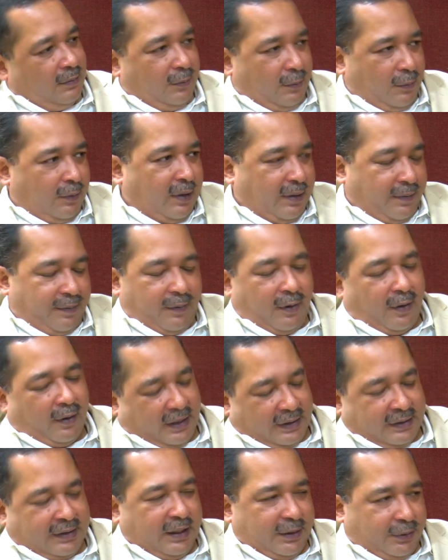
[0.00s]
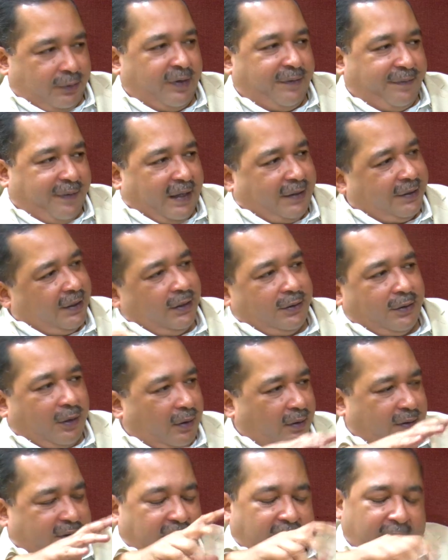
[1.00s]
or estates were factories
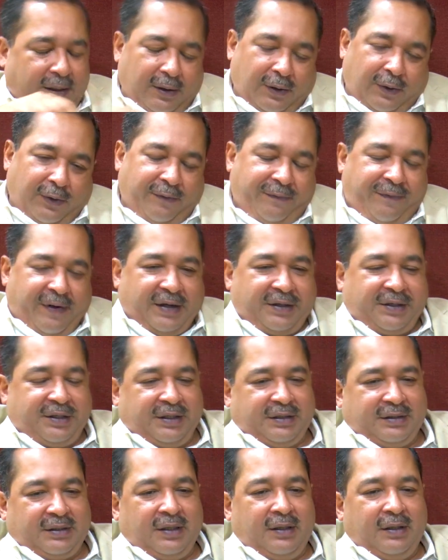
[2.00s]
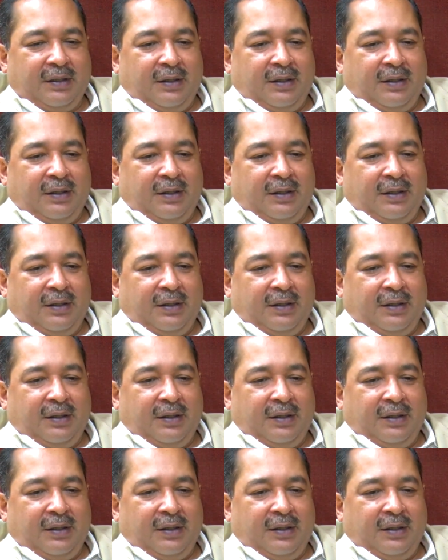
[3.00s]
or standalone factories.